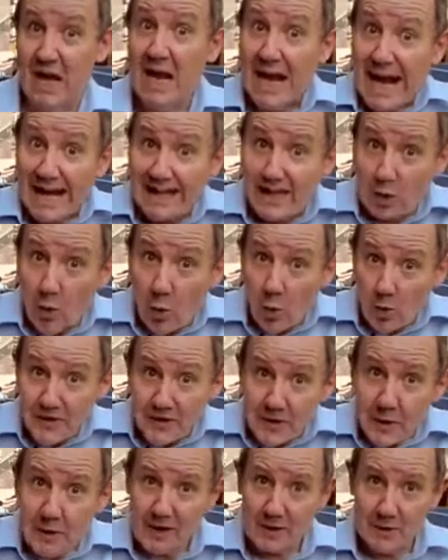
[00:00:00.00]
And it
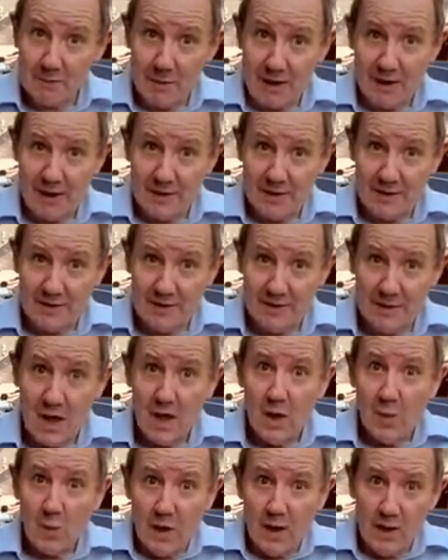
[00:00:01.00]
also explains
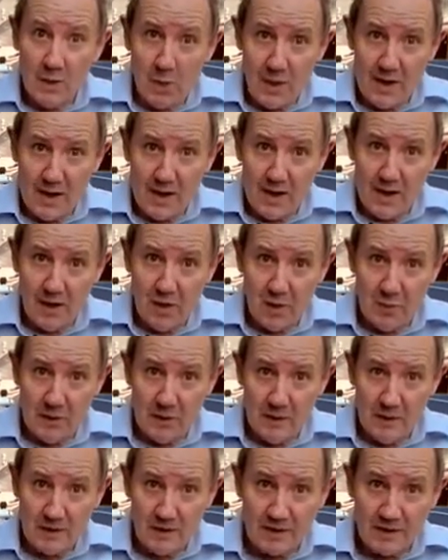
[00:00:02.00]
why we
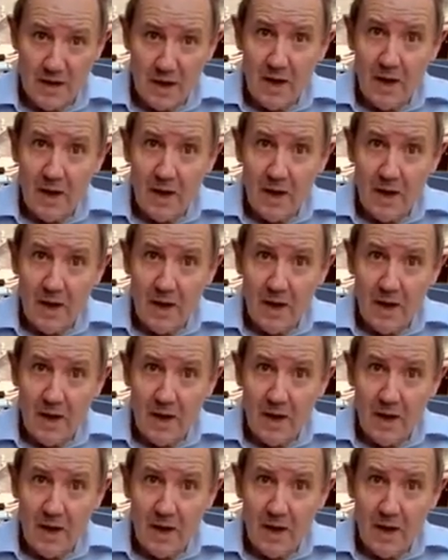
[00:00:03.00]
humans